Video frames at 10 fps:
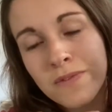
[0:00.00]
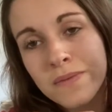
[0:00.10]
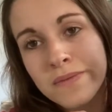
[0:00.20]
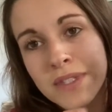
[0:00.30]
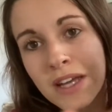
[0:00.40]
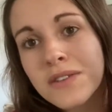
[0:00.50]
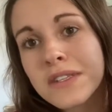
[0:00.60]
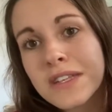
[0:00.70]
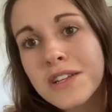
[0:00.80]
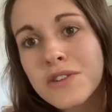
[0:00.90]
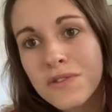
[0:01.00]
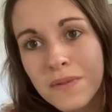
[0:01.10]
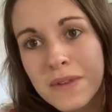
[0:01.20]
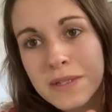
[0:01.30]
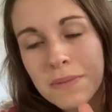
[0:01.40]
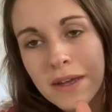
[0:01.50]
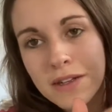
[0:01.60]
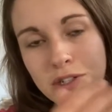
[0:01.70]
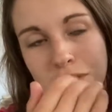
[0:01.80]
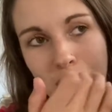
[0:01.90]
sales as I do from this
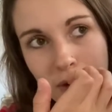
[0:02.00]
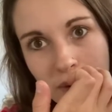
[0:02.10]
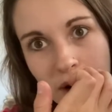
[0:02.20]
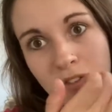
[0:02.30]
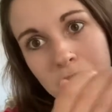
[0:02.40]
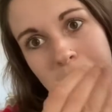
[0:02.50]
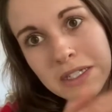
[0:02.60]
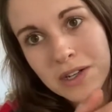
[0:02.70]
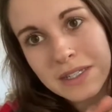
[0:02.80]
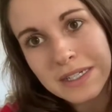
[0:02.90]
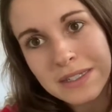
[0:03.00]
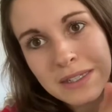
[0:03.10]
page, or from this closet.